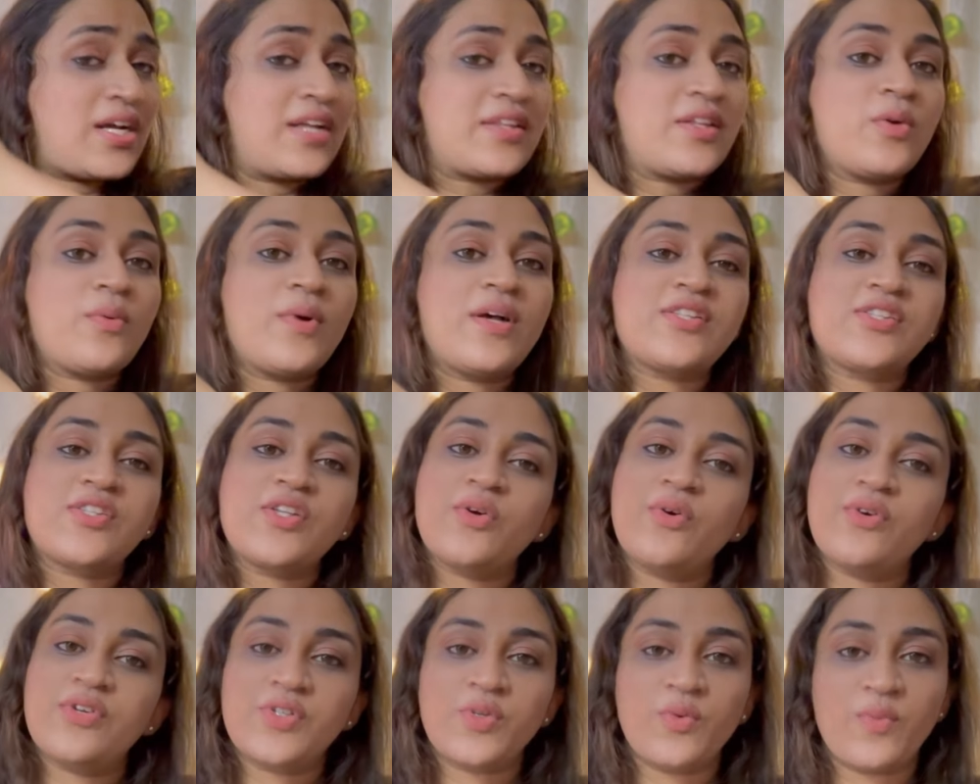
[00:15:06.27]
Otherwise,
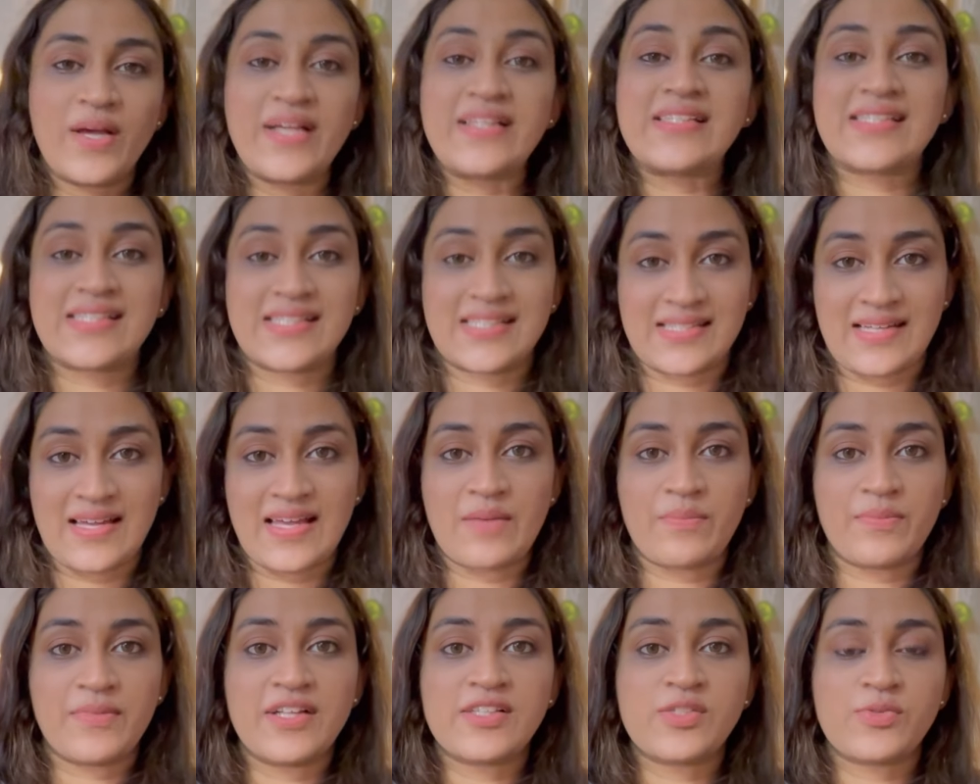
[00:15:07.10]
you're going to waste
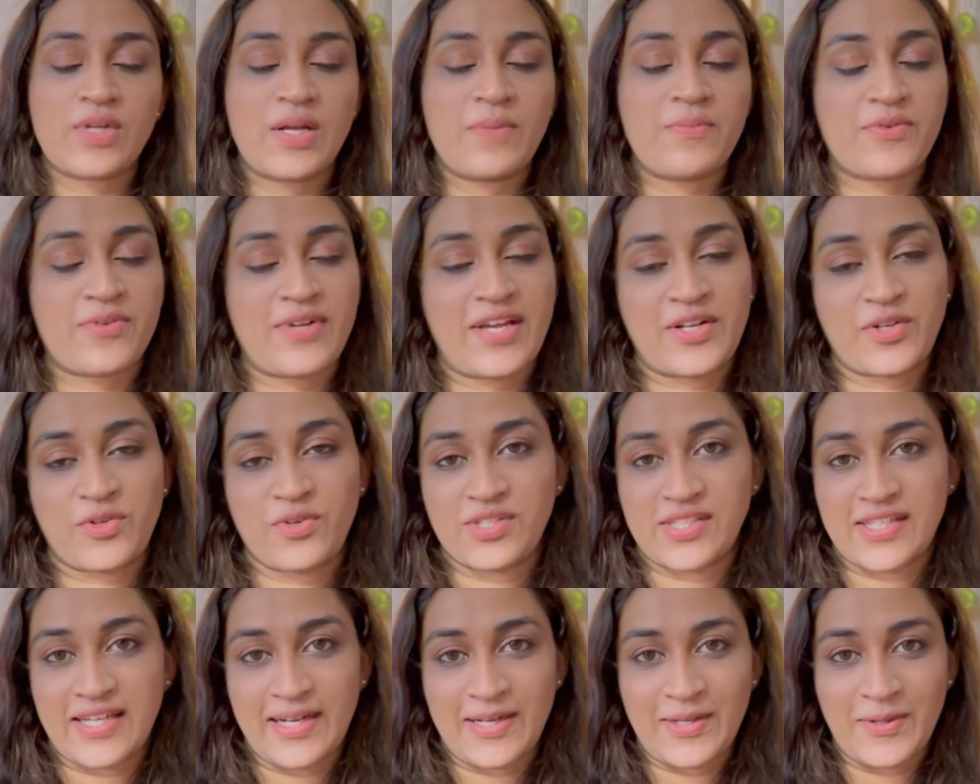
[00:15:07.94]
time. That's what I'm trying to
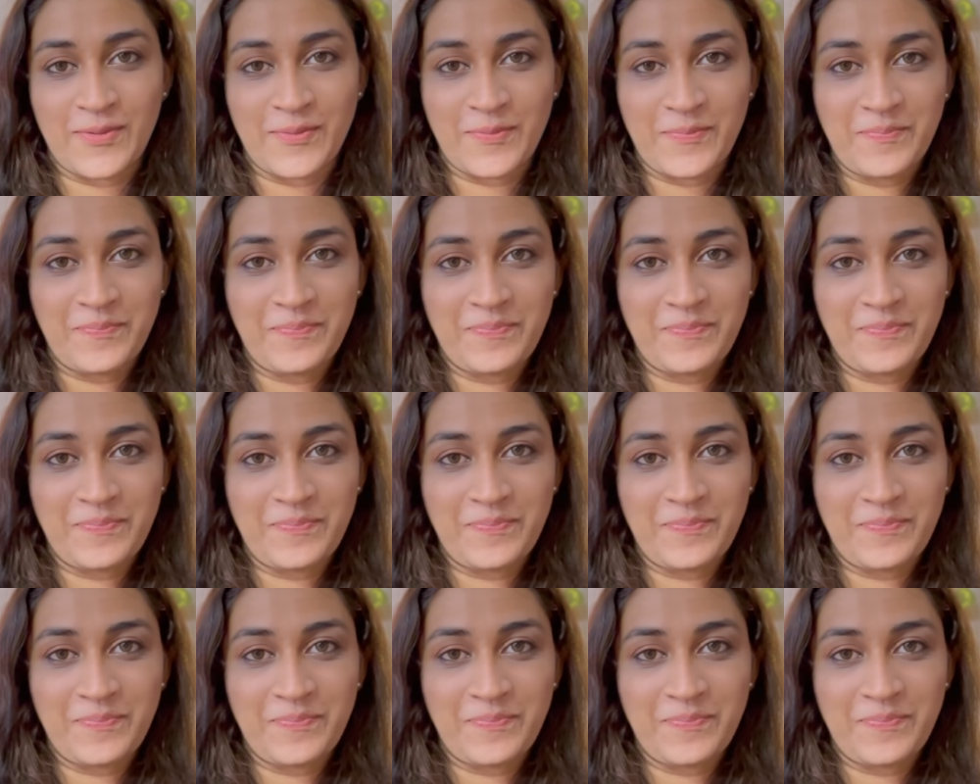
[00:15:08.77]
tell you.